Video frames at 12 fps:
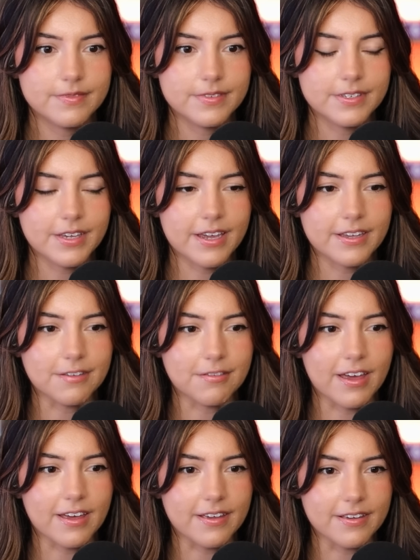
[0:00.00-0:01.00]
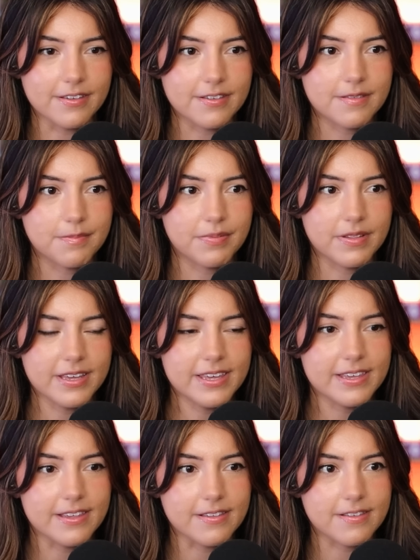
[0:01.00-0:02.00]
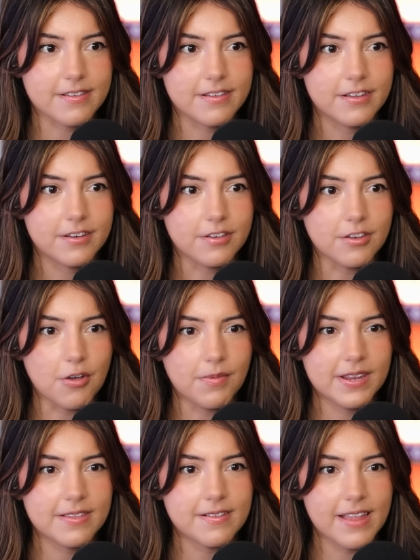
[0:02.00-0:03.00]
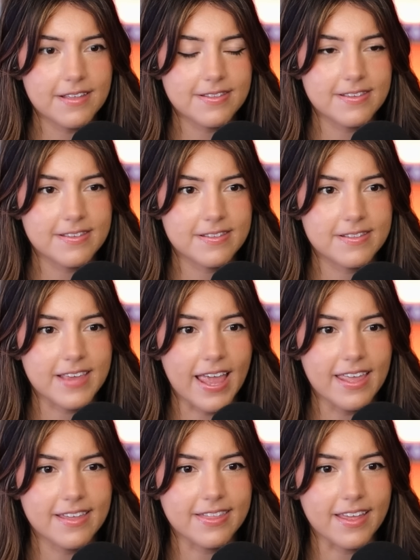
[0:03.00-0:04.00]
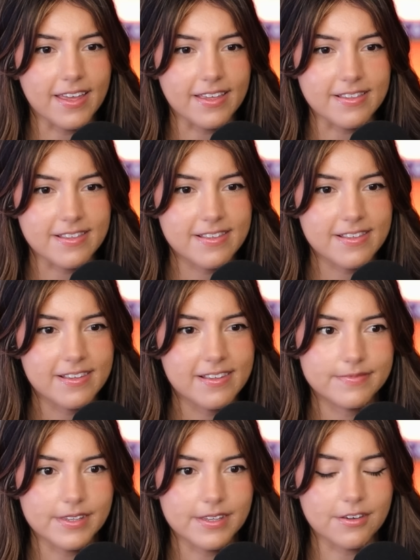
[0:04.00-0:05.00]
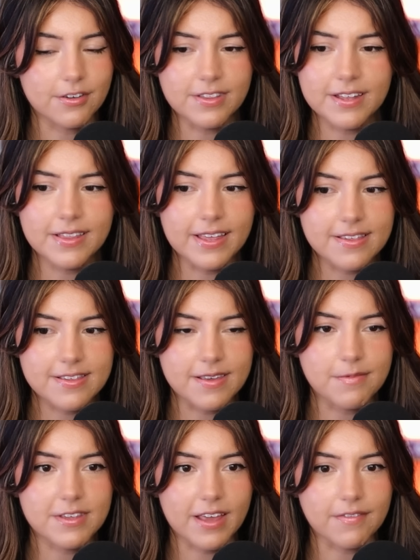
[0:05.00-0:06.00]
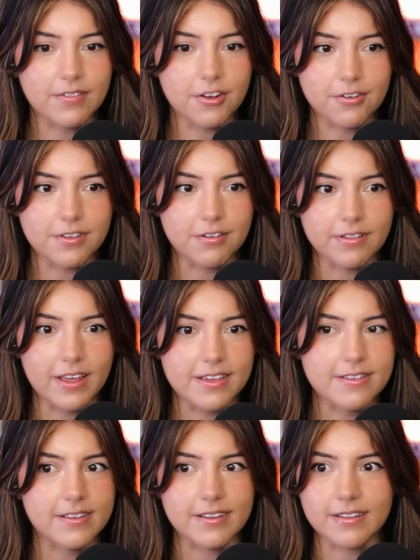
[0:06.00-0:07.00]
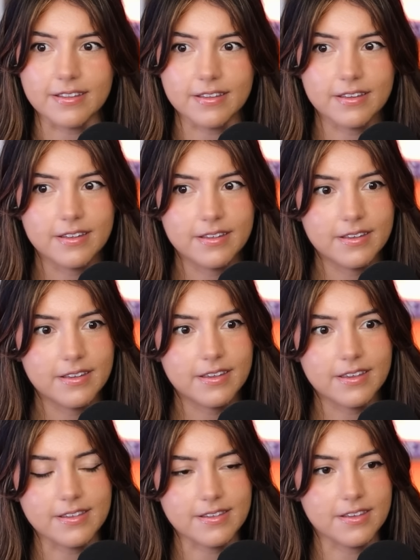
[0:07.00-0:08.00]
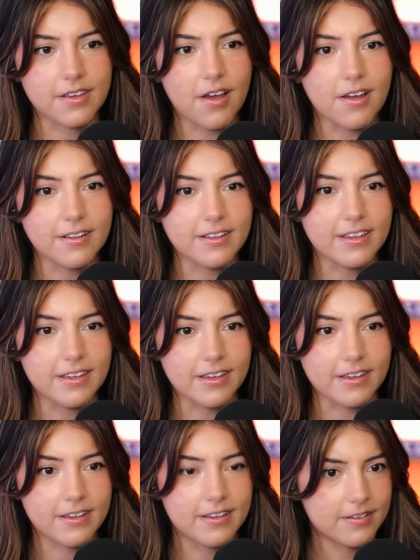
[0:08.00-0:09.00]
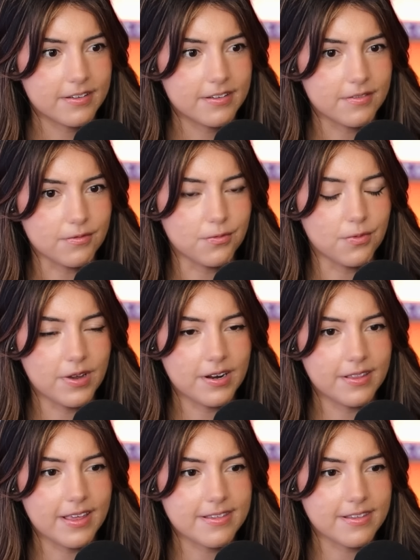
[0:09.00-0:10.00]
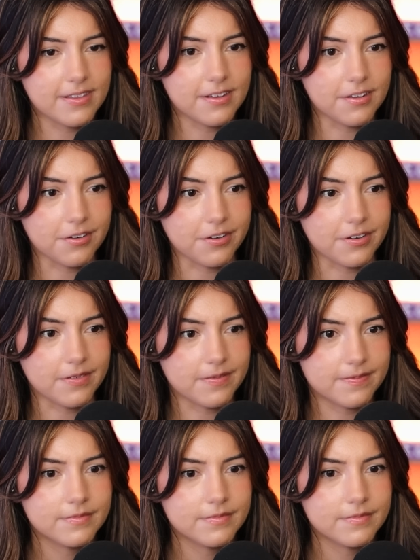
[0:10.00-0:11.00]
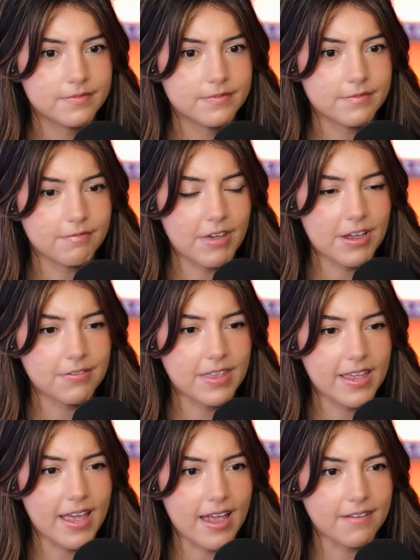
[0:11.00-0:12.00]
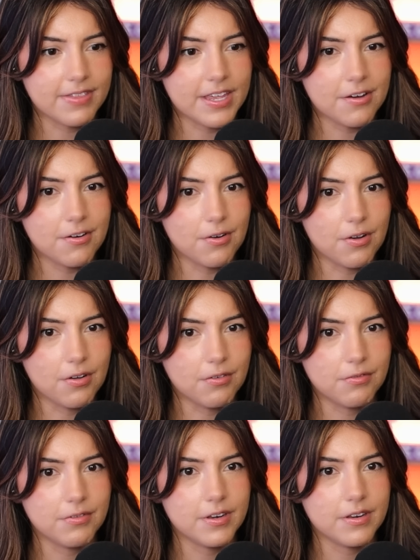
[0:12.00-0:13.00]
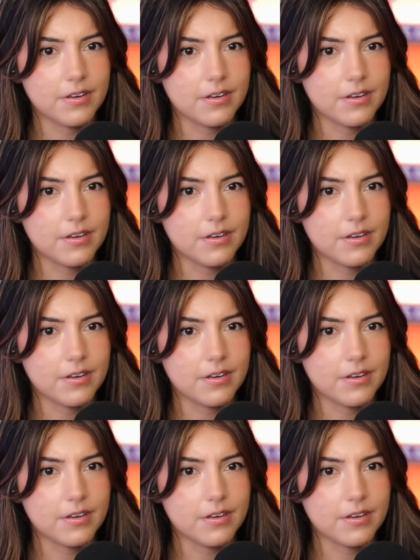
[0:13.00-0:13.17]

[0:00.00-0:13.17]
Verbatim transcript: Yeah, you guys. Please. Nobody's allowed to take things. Good thing they seem to have learned their lesson. Because golly, what a lesson to learn. Wow, they have their own...